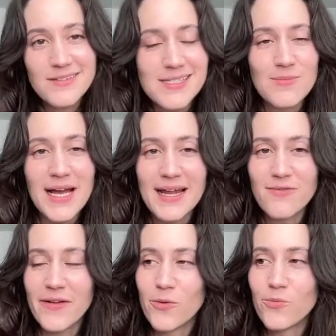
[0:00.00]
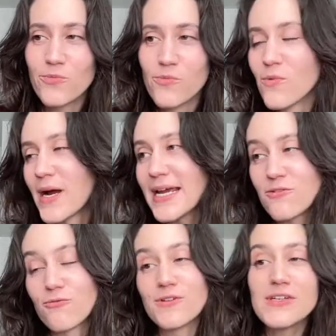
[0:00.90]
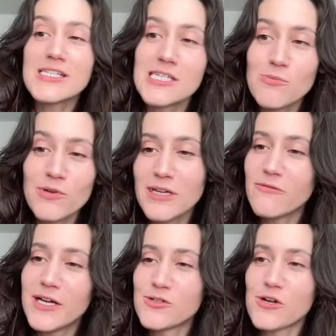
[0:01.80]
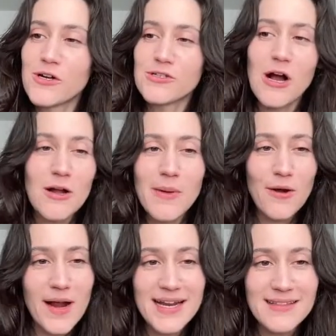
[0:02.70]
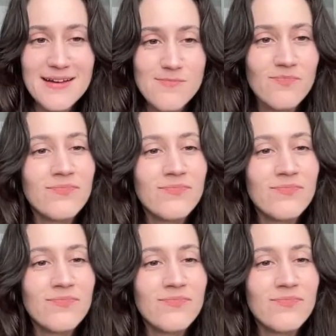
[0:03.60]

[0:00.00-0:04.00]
some kind of either write and release a spooky adventure or talk about writing them.